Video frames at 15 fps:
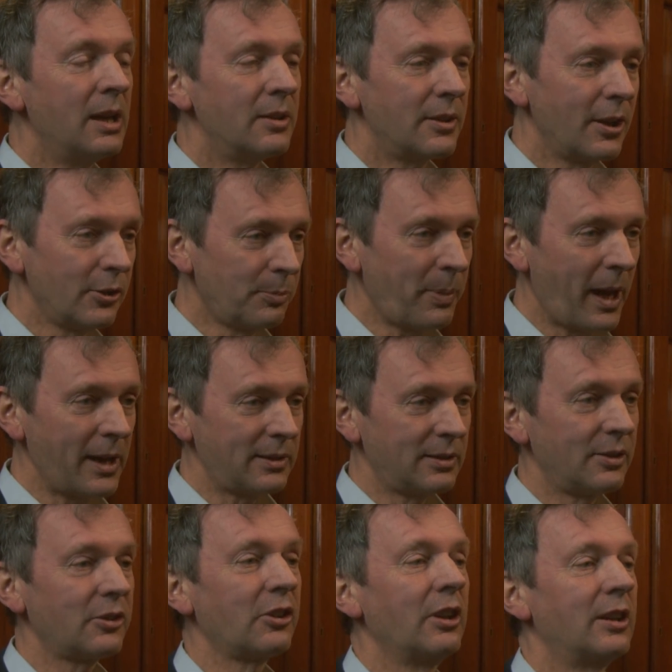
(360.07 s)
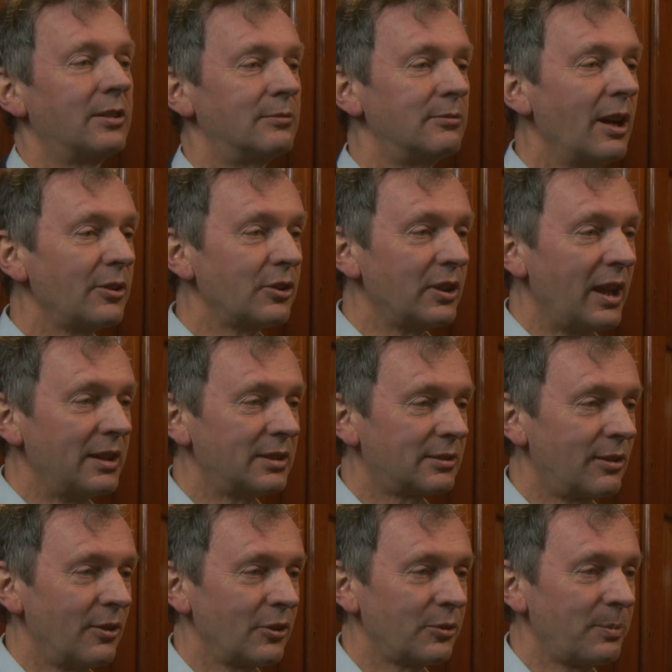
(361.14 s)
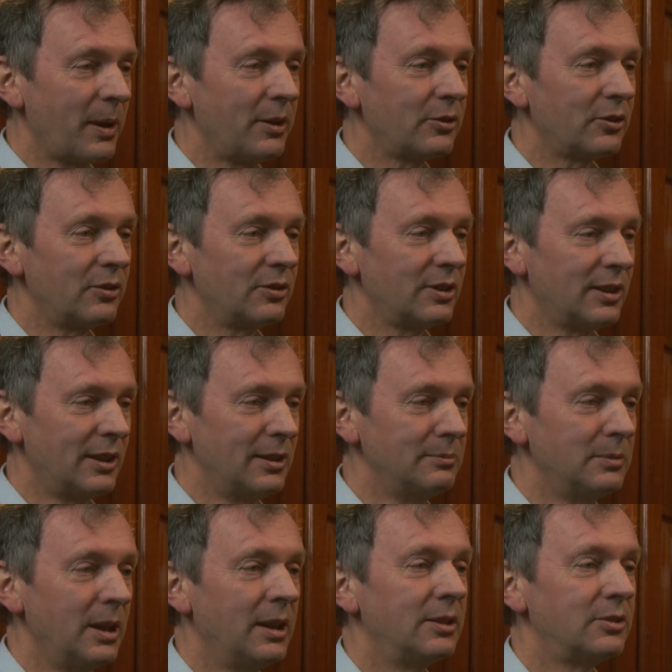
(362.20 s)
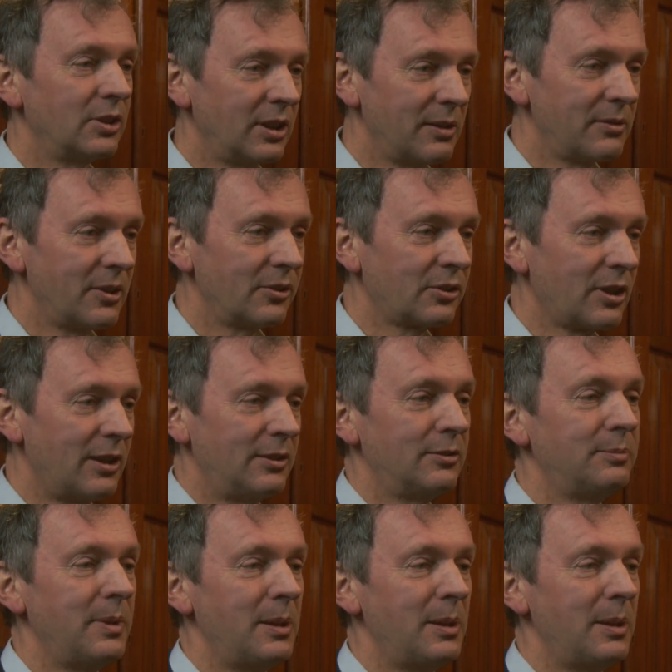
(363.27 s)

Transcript: Those patterns resonate across space and time to give this kind of